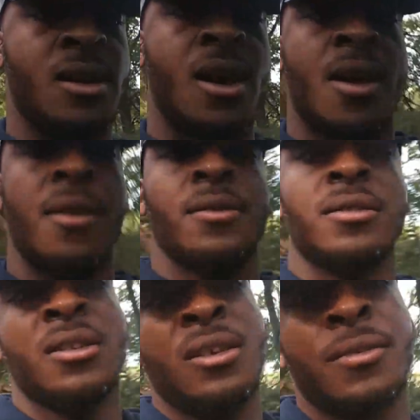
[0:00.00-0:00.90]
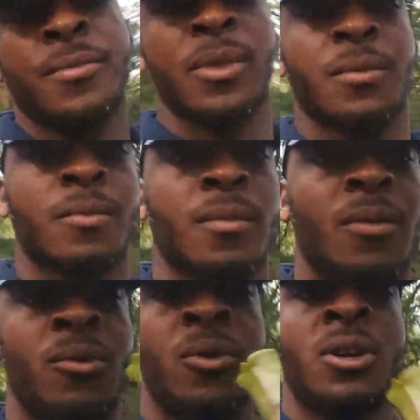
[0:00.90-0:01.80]
yeah, we'll uh,
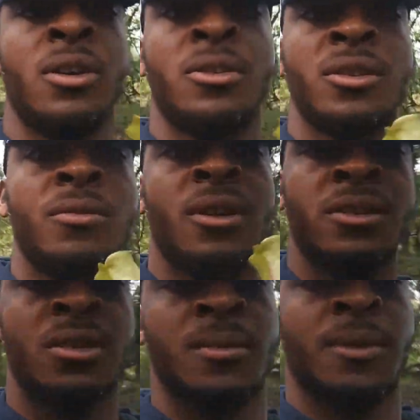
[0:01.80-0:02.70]
see you next time. I'll talk to you